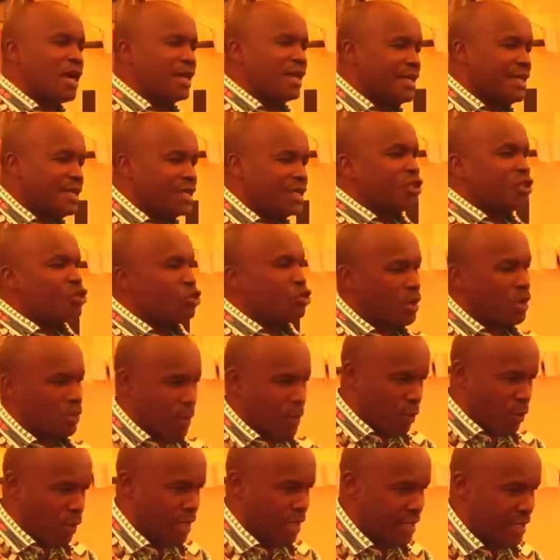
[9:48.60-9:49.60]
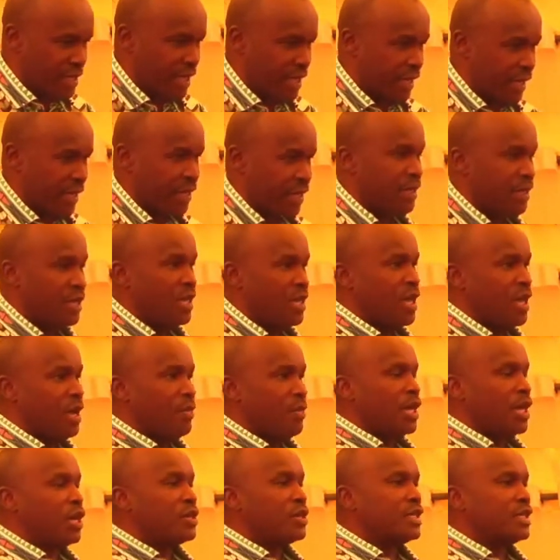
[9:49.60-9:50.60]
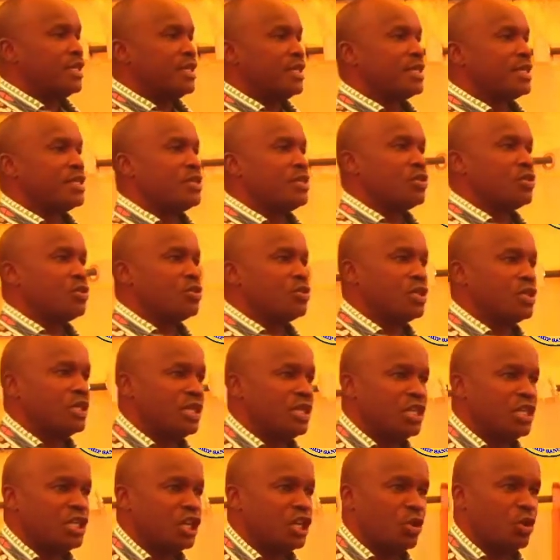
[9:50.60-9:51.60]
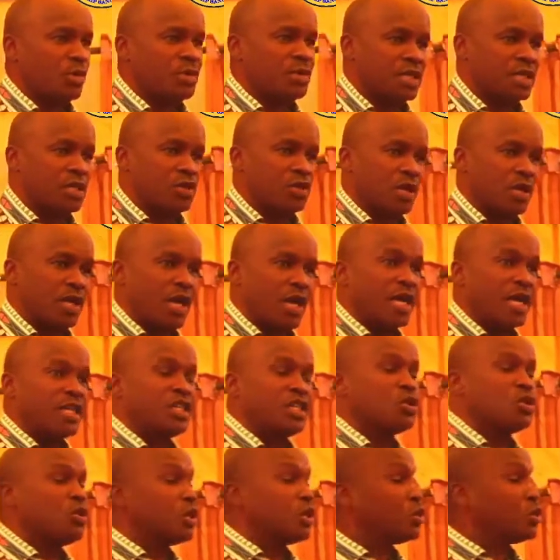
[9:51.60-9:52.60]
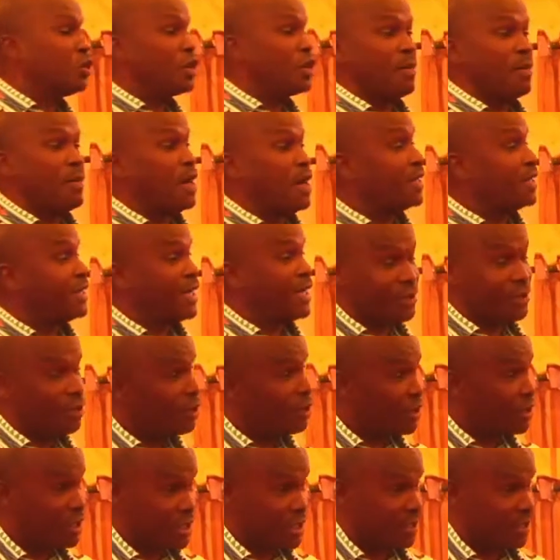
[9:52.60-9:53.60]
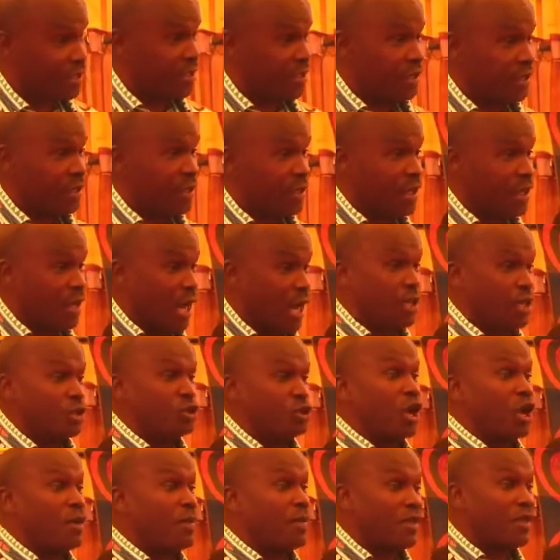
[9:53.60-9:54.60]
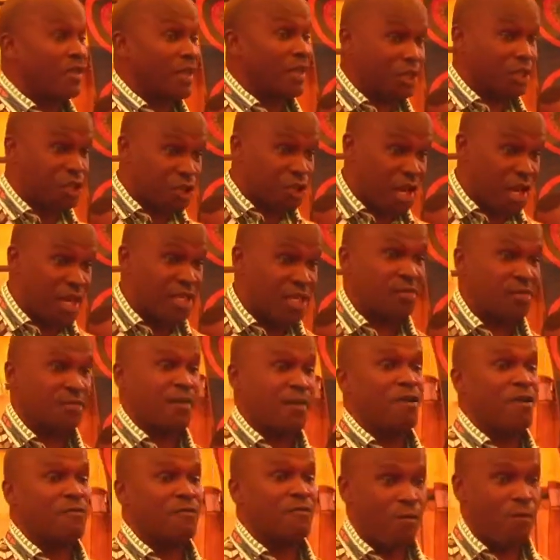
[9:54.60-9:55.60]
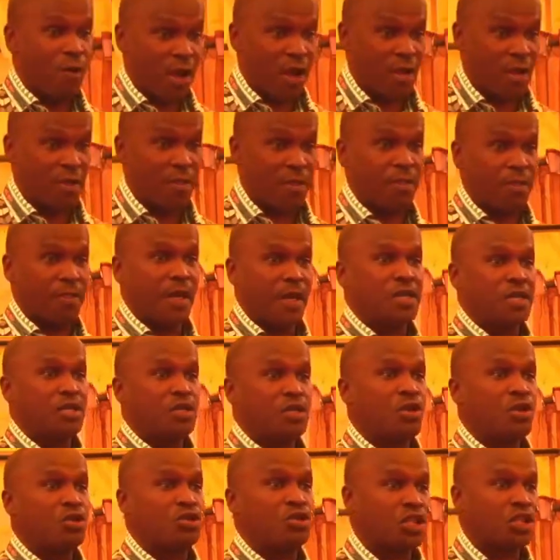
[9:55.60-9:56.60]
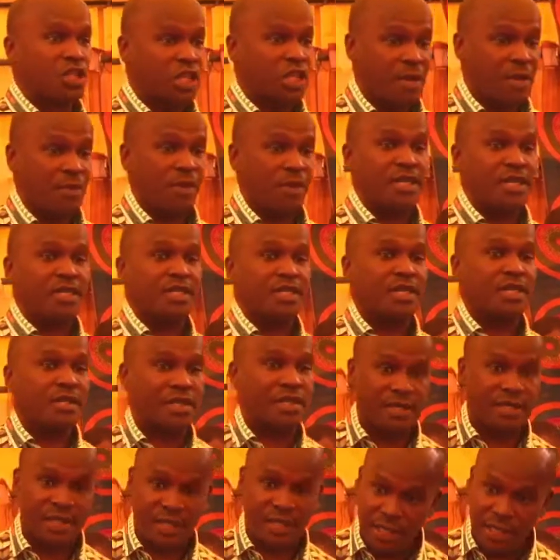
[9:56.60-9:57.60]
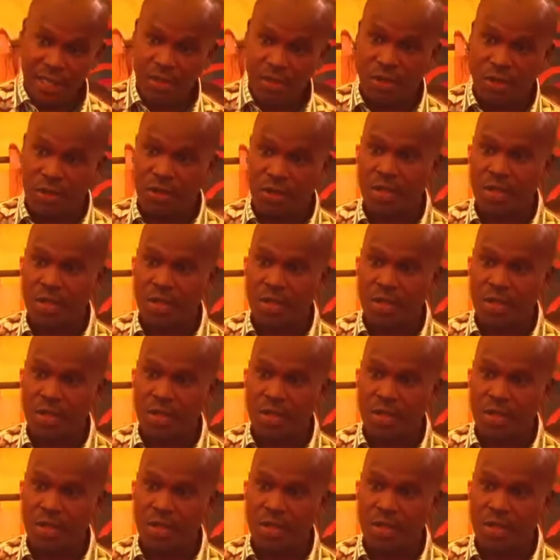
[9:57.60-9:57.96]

listening to what people are saying. But I was listening to Cindy Jacobs this week, and she was talking about technology. and talk about the transfer of wealth that is going to take place in this season